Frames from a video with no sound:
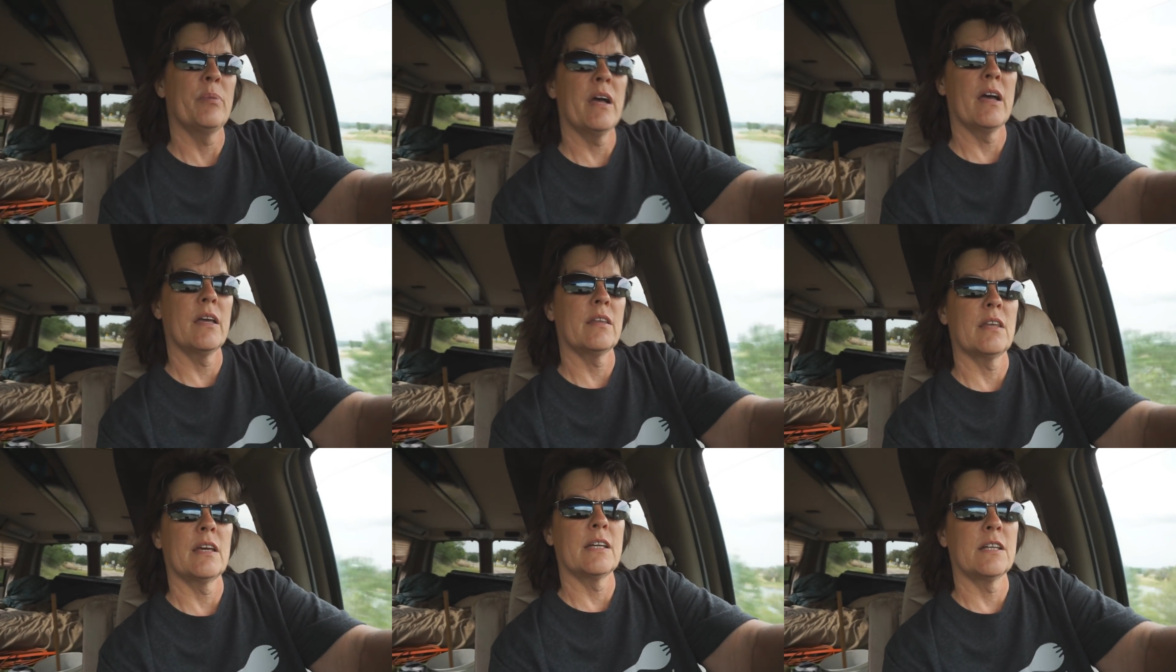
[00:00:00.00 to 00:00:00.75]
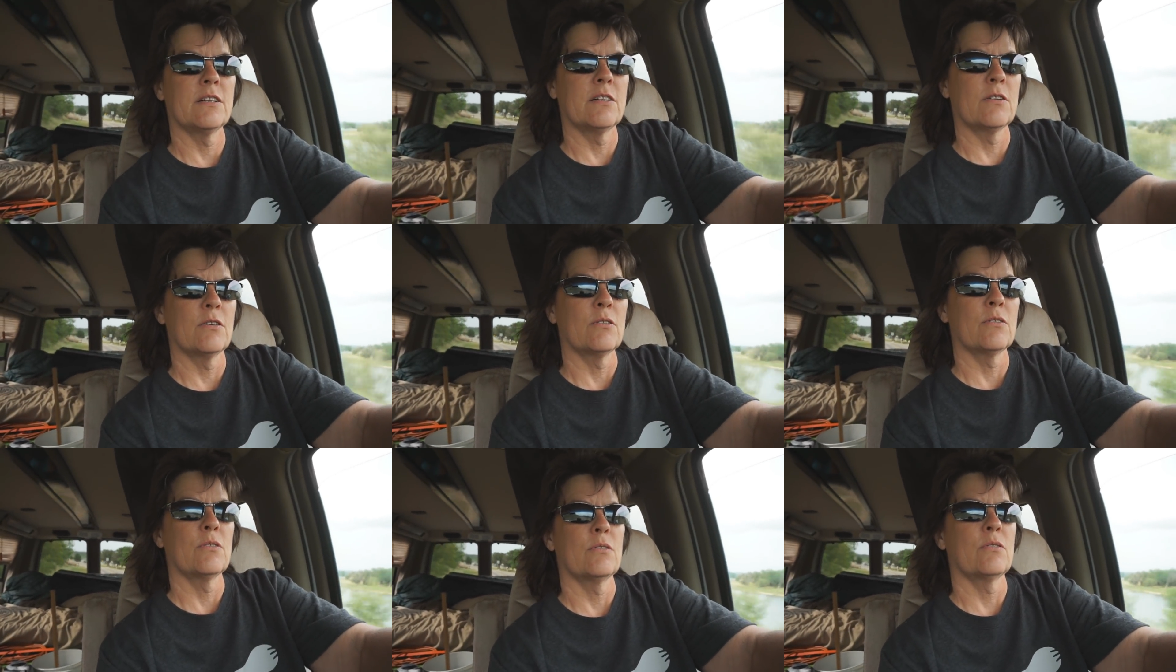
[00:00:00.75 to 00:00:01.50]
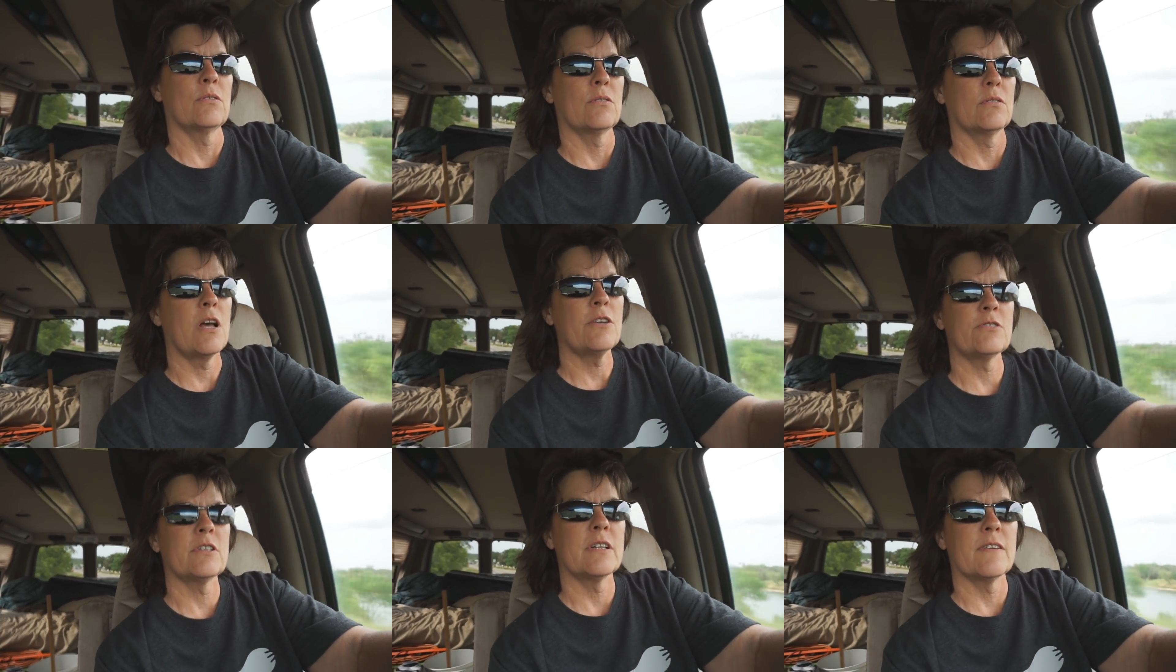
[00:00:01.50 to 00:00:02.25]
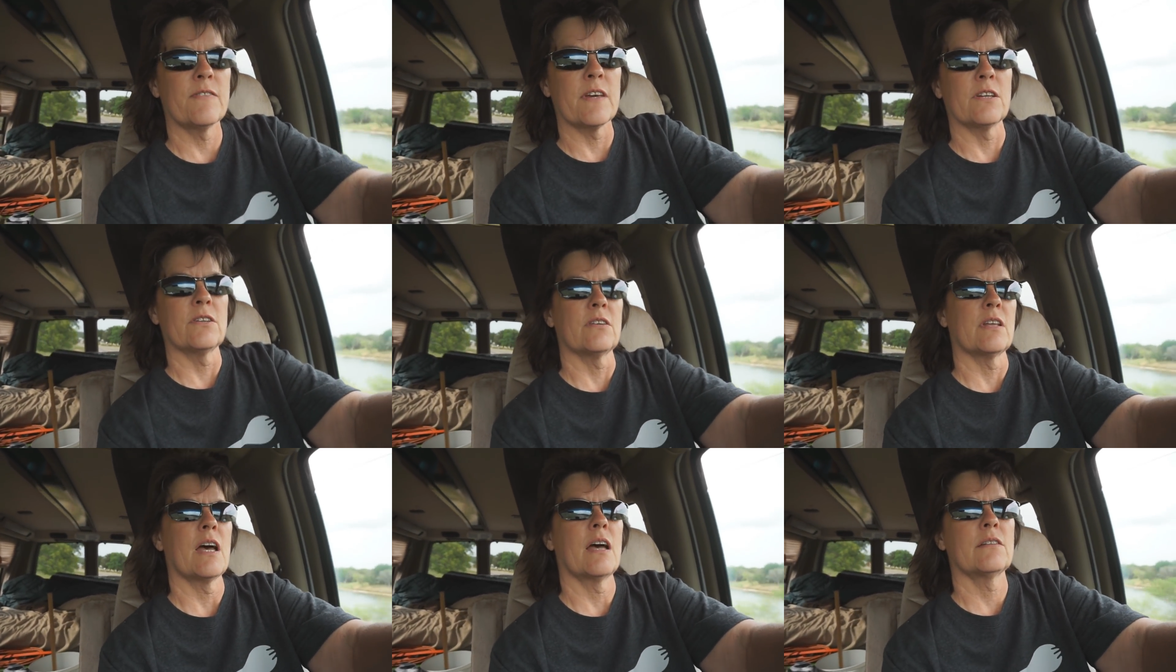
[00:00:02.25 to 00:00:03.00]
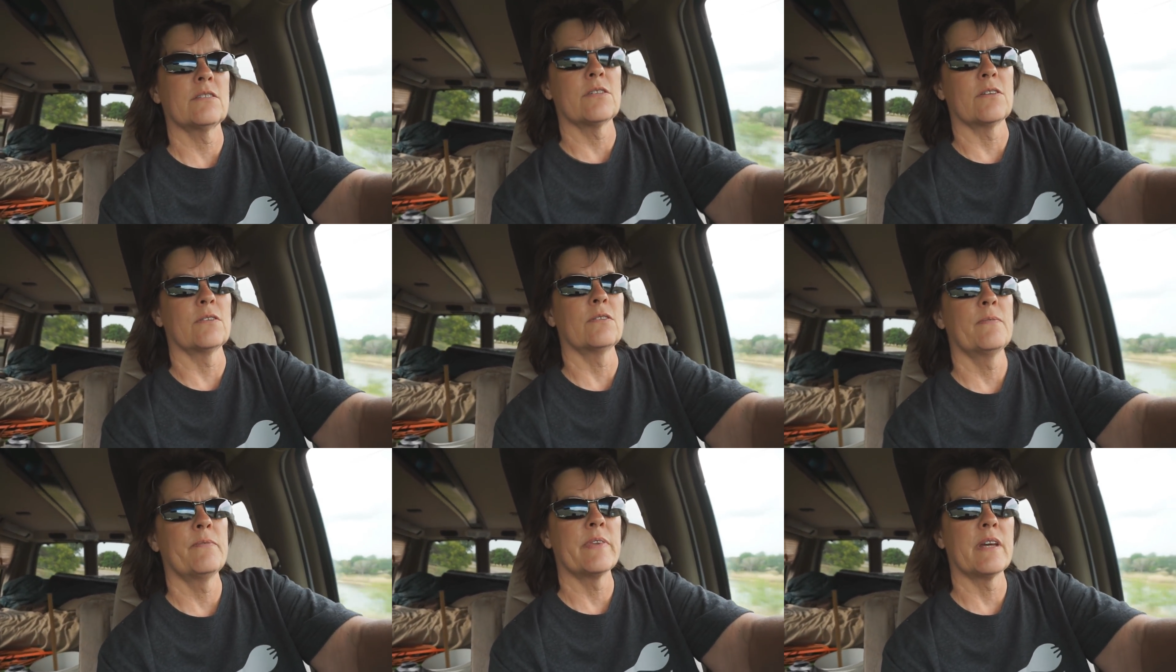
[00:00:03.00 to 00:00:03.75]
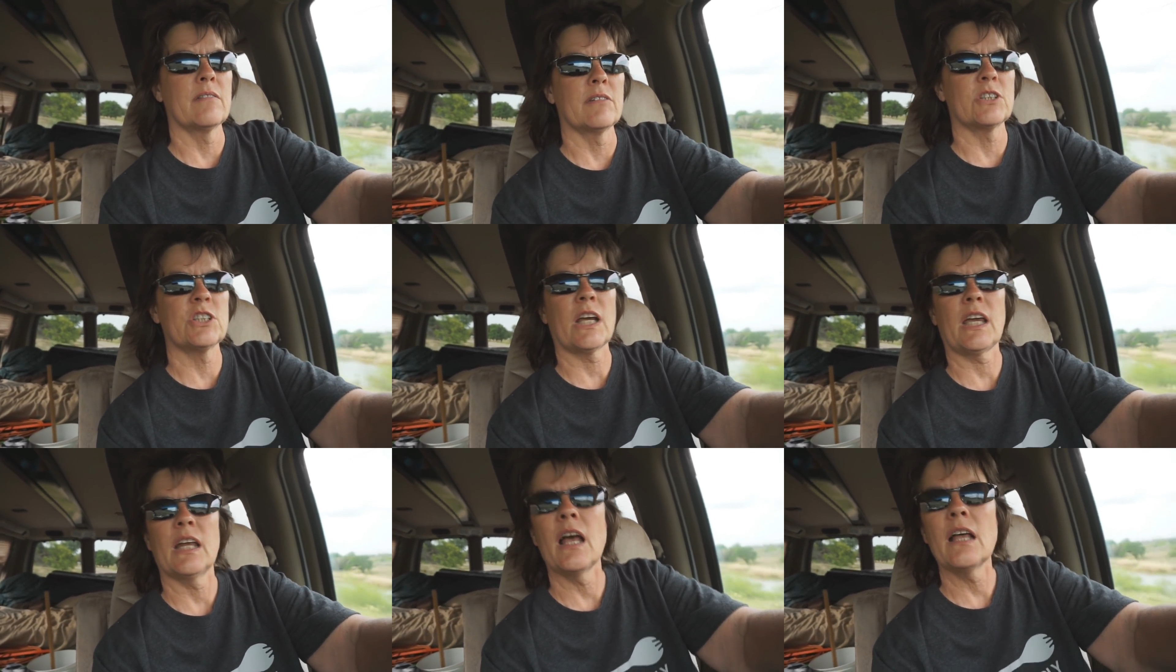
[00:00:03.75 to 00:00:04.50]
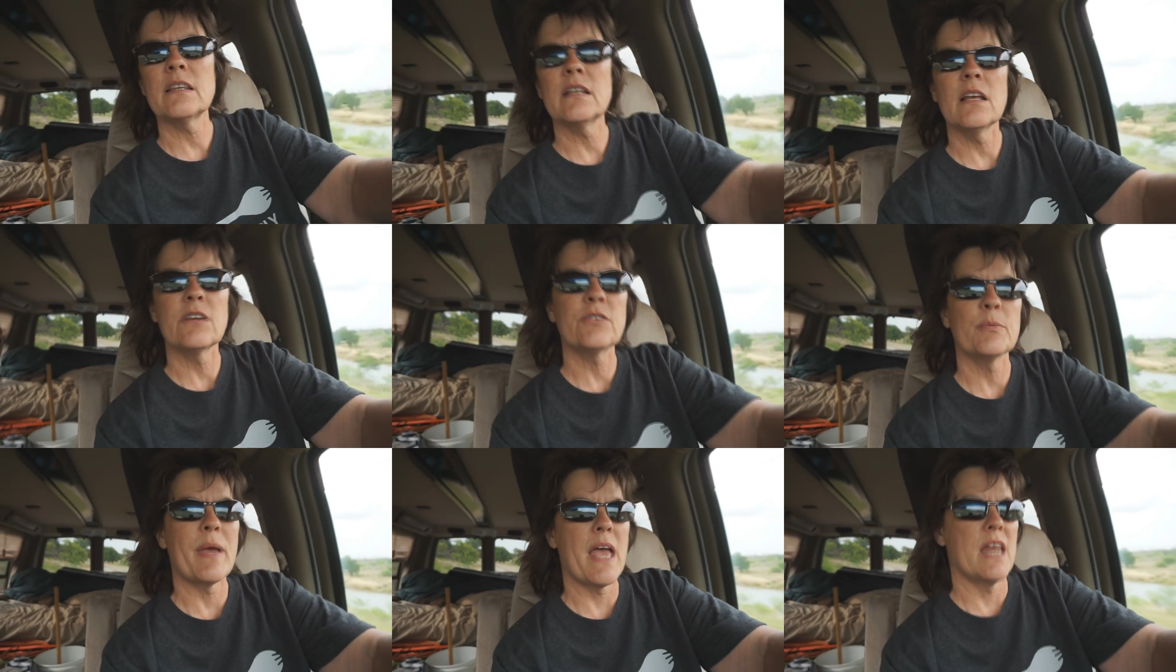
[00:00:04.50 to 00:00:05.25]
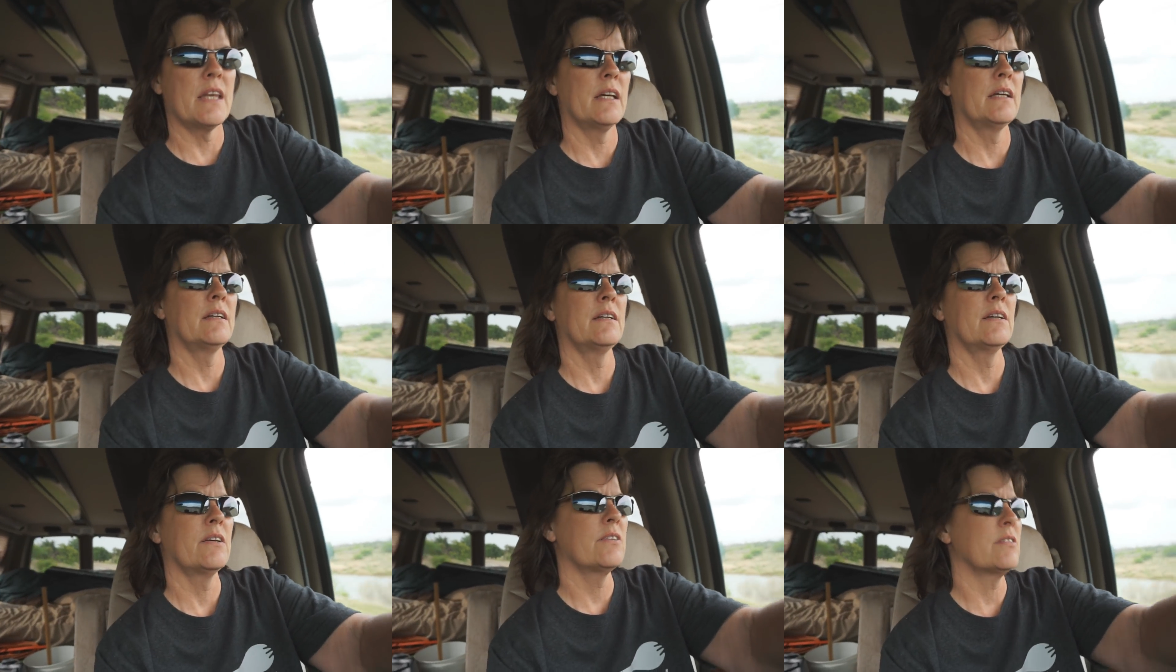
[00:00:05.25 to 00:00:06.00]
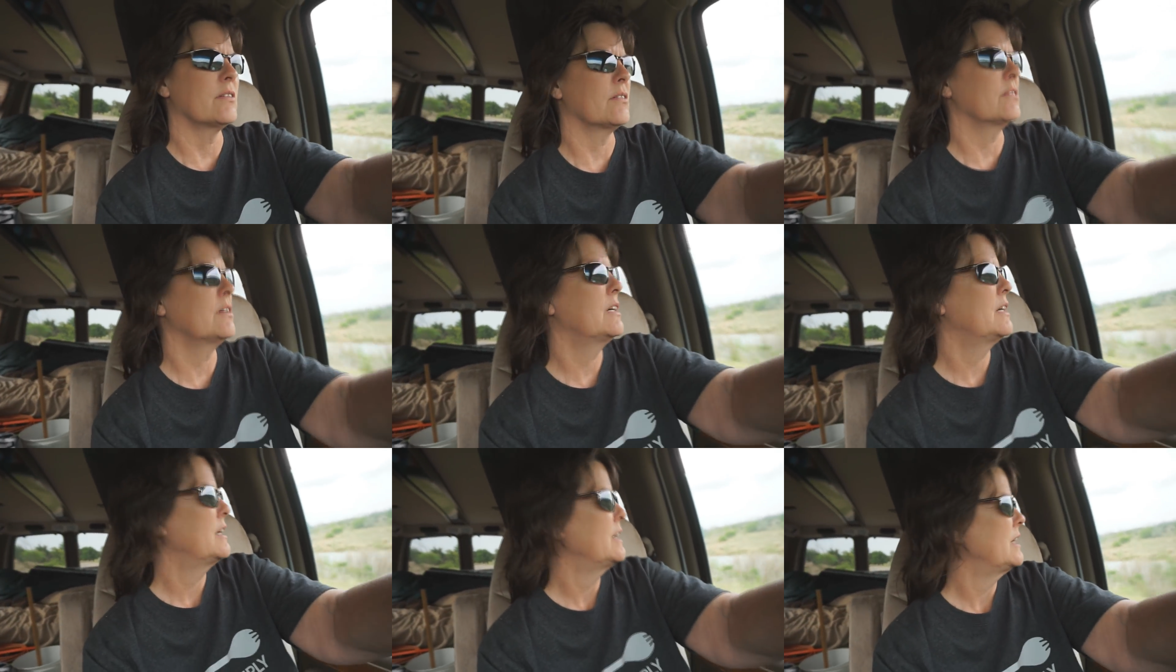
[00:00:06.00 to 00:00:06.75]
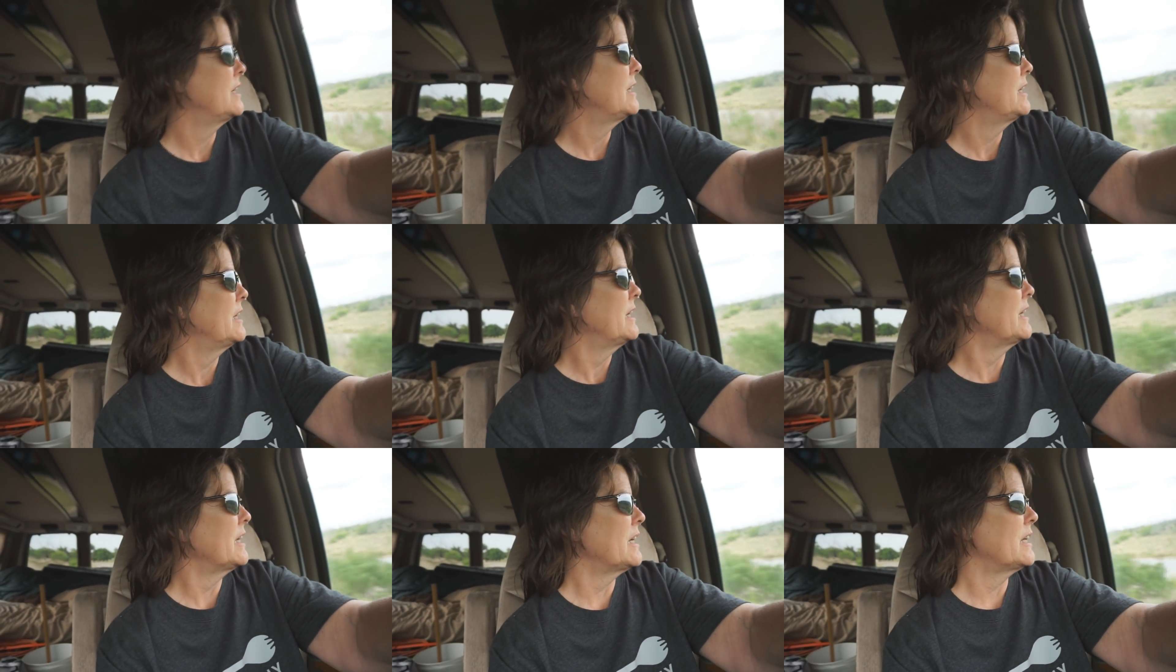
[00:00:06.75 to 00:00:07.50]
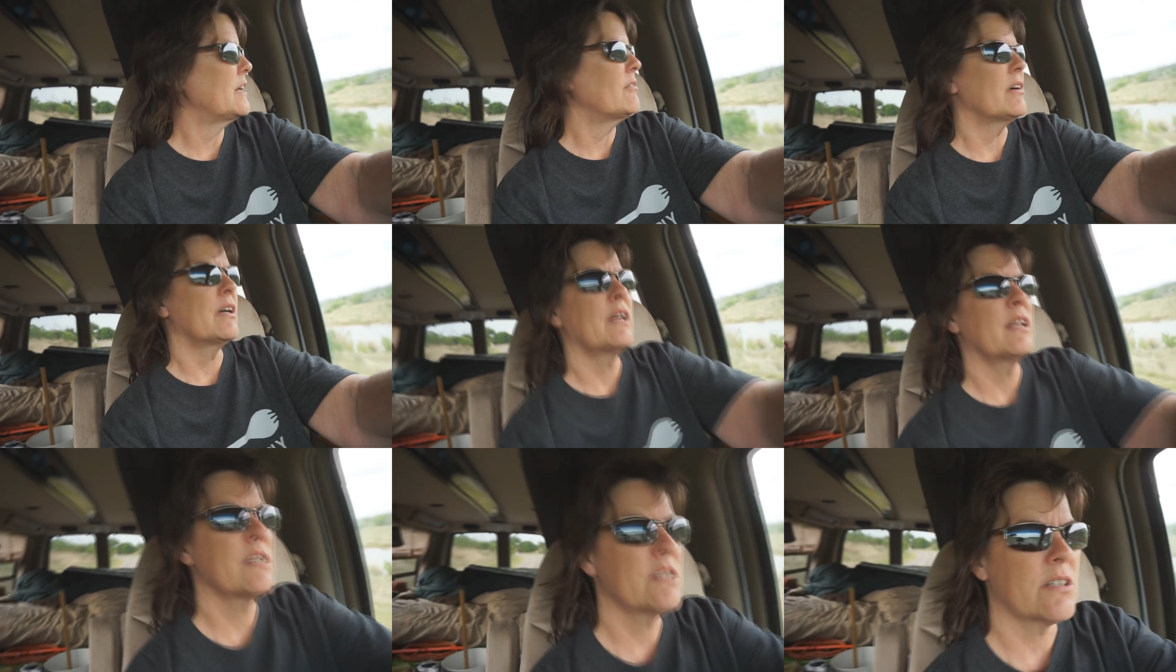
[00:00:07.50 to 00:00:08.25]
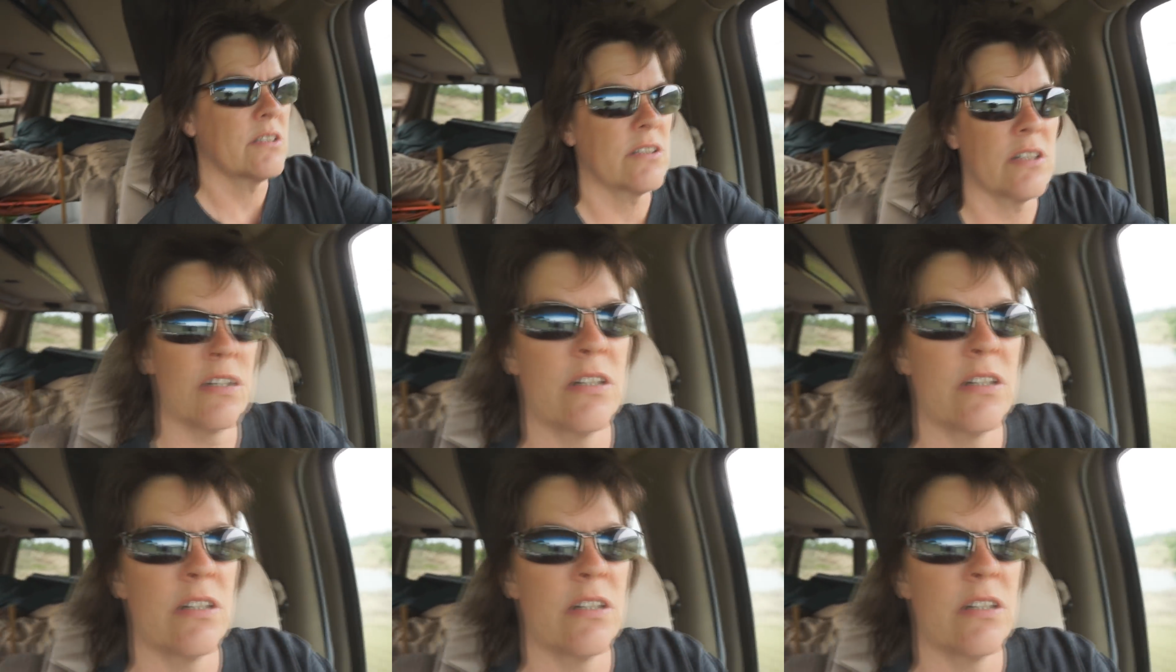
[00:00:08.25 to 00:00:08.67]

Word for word: But they need to do laundry if they do that. So they were checking out the laundromat. So anyway, this is